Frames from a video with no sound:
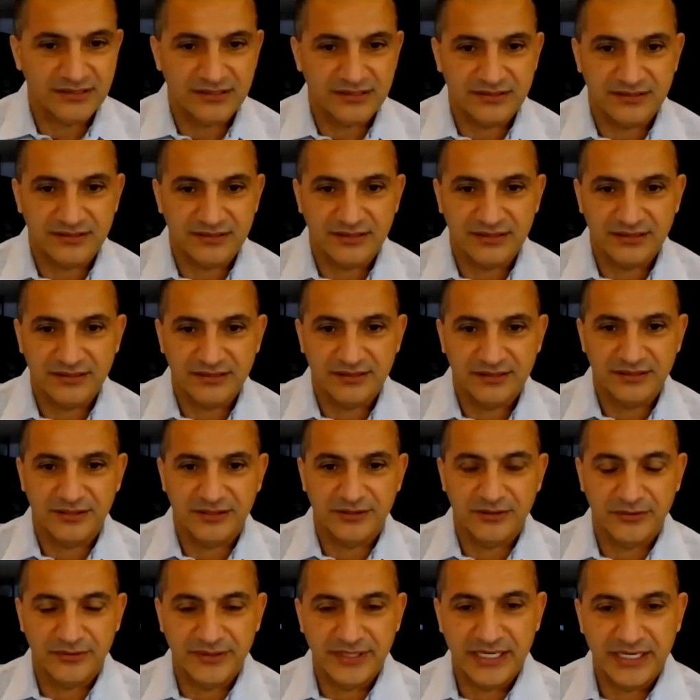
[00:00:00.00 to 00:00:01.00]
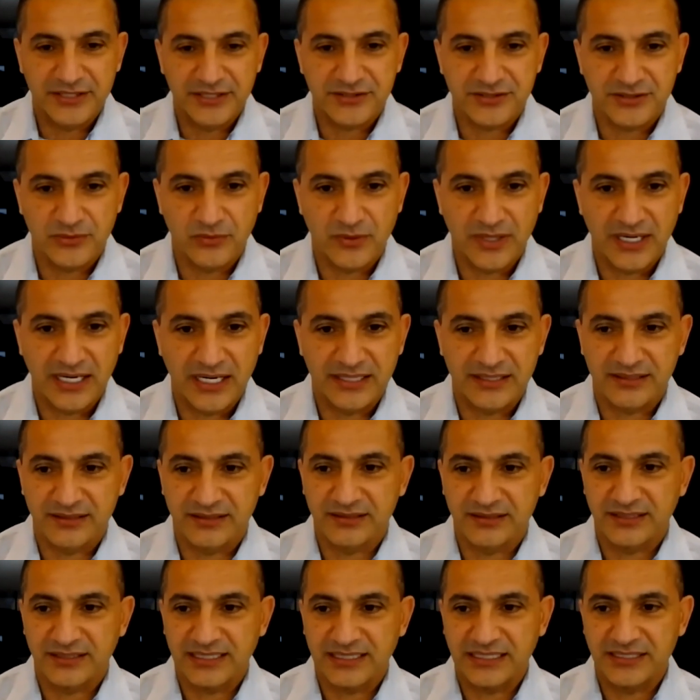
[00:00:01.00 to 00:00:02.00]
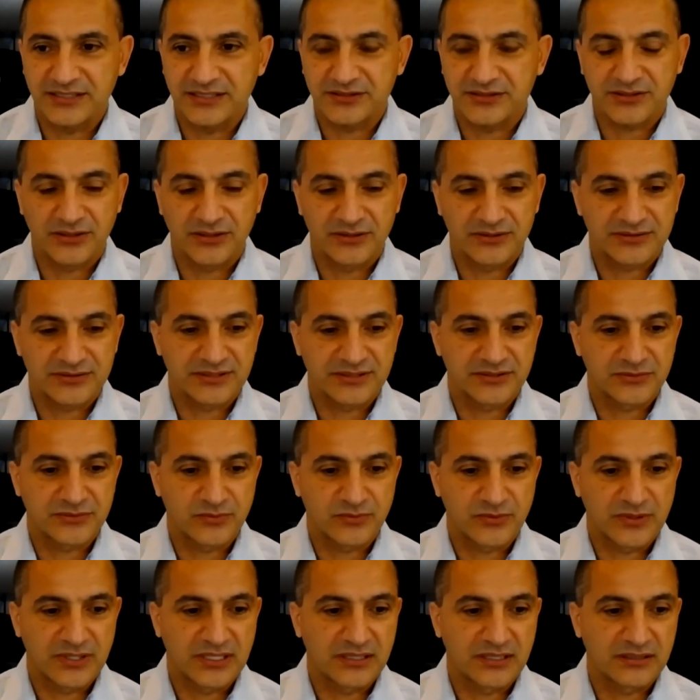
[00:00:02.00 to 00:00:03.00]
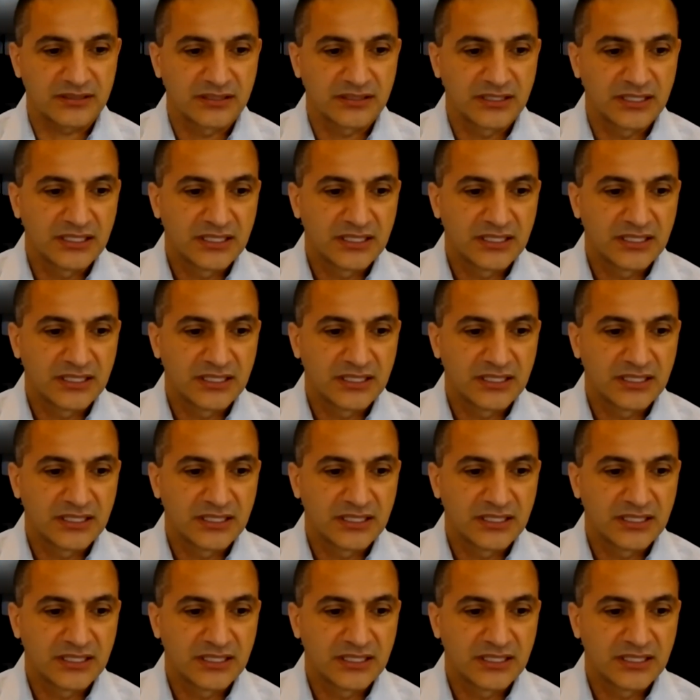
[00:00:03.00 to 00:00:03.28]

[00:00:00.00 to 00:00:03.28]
the nationwide and the East Coast as well.